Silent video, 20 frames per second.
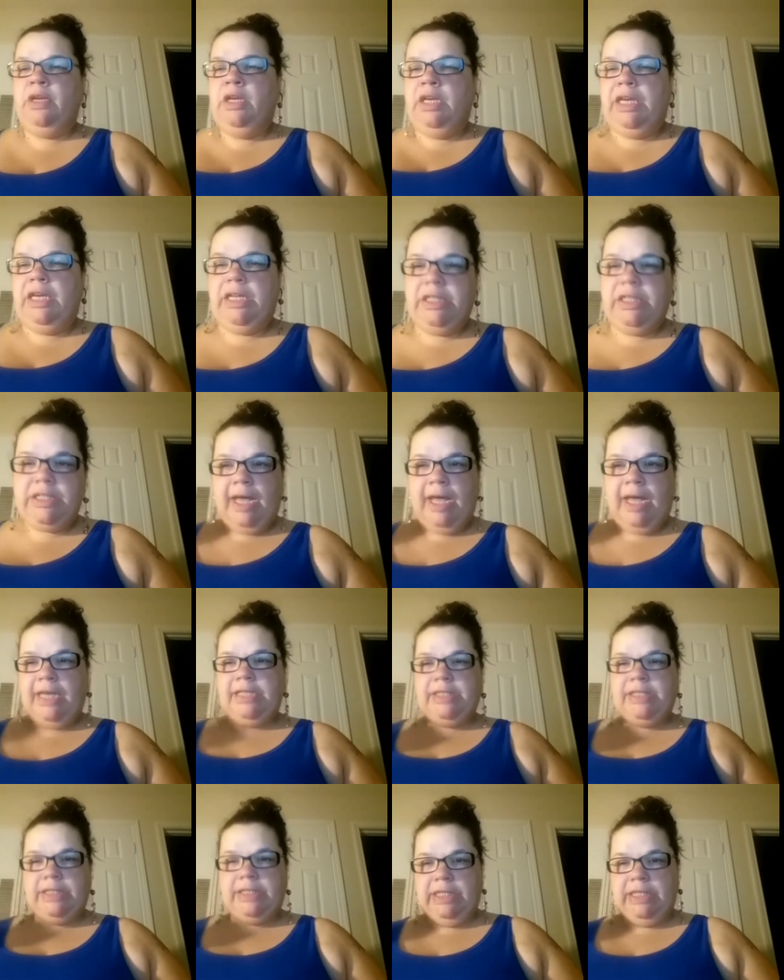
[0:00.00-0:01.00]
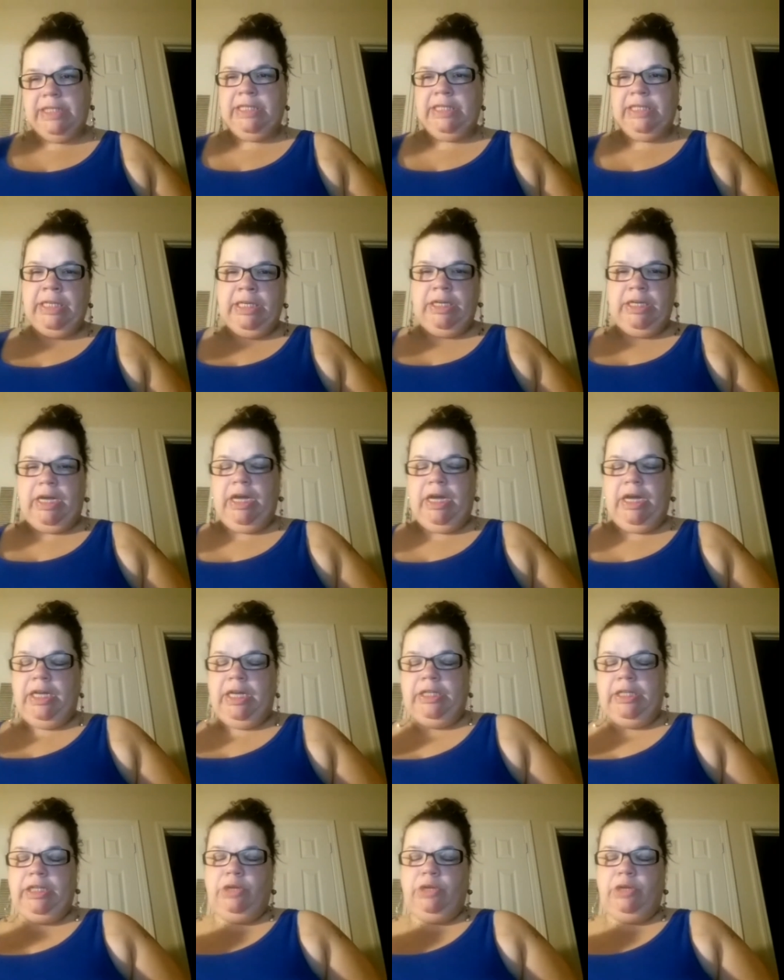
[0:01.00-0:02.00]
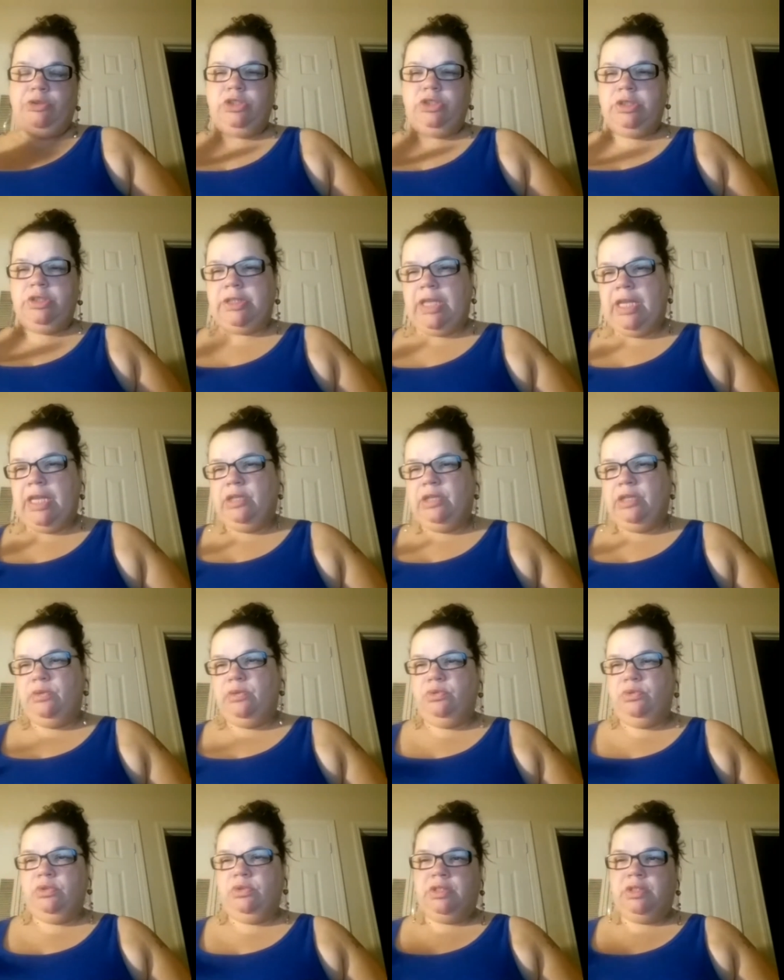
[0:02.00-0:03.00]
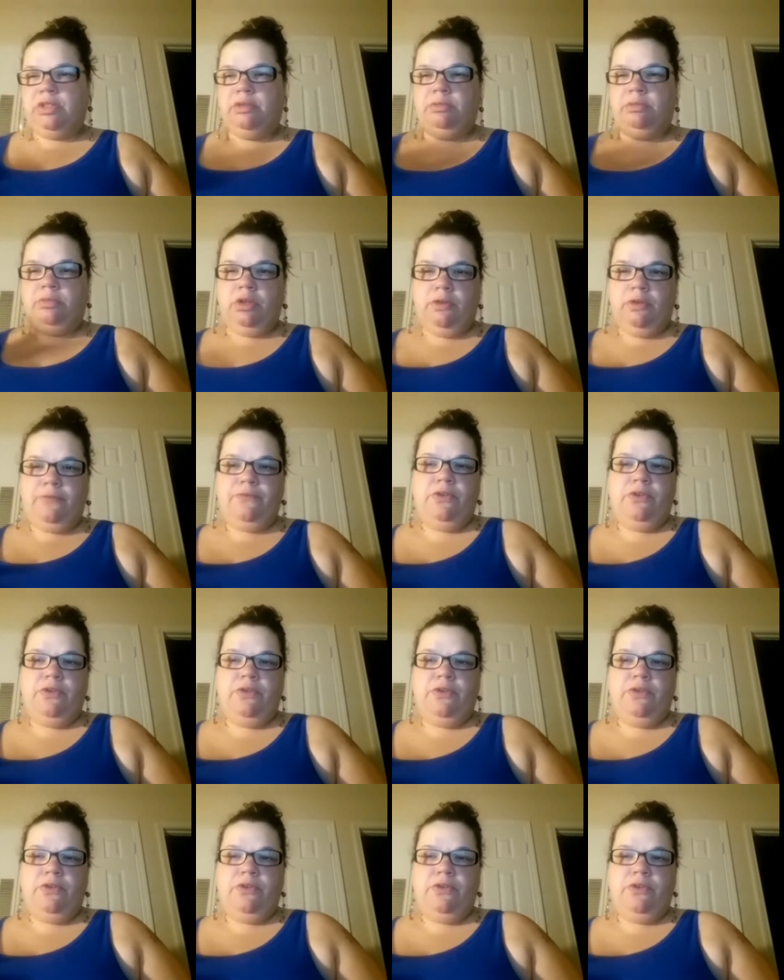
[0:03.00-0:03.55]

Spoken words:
enticing lotions they use to, you know,